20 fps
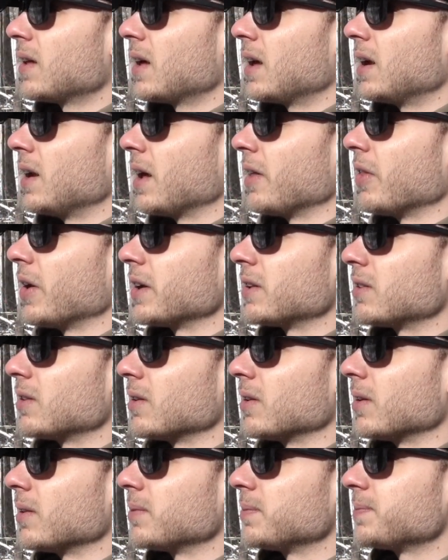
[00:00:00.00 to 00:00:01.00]
And I
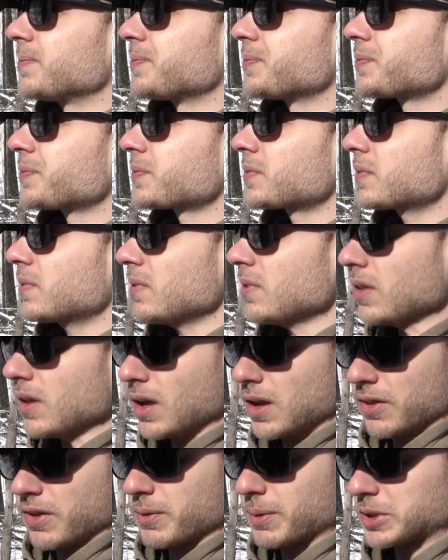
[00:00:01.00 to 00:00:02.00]

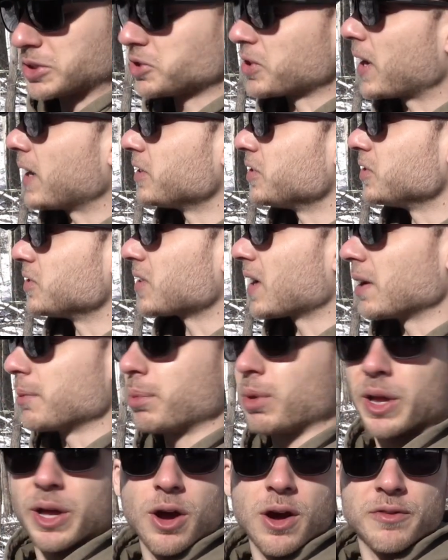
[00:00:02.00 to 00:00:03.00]
think my strategy is kind of
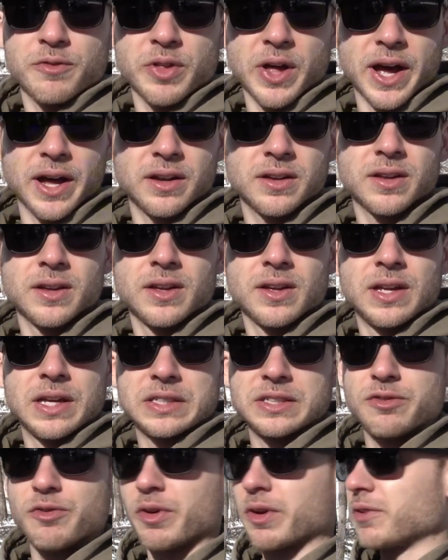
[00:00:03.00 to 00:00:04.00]
play off that,
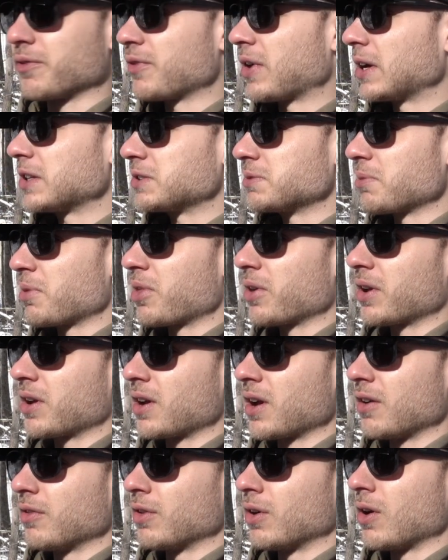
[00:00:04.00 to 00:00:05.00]
see if I can find some thick
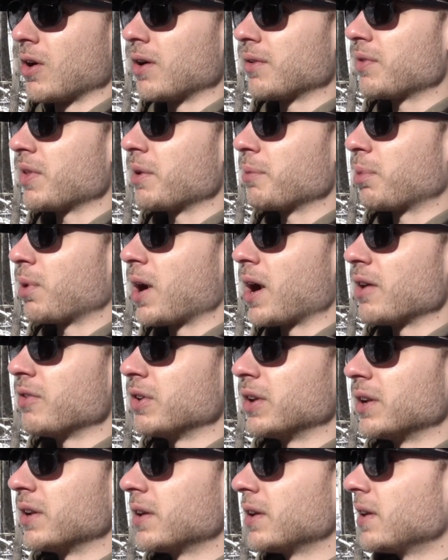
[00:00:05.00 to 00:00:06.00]
cover off that
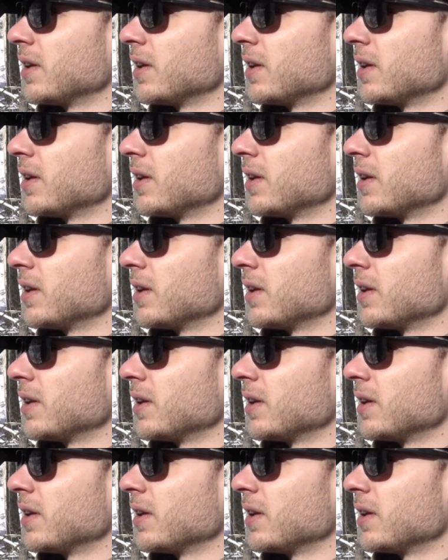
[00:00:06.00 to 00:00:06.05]
private,